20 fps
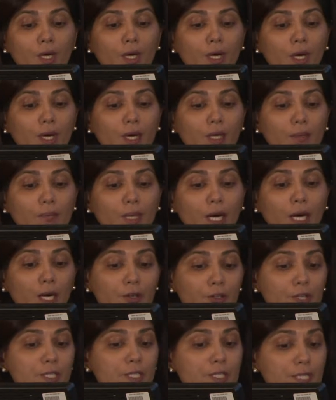
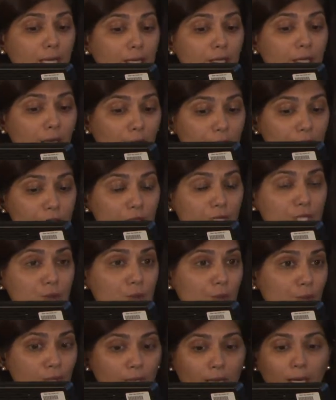110 countries
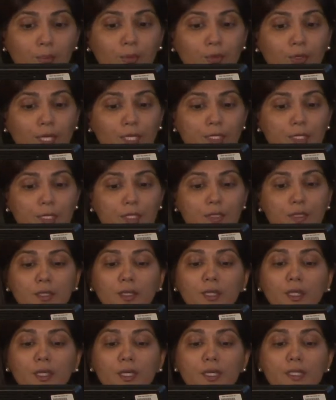were collaborated,
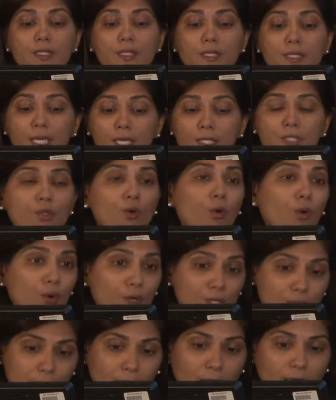6 core
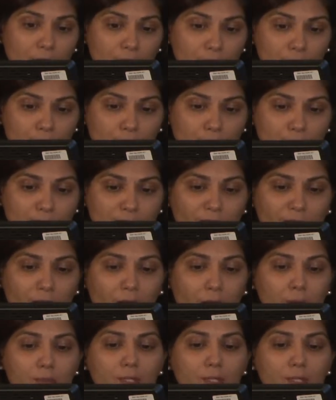indicators were developed,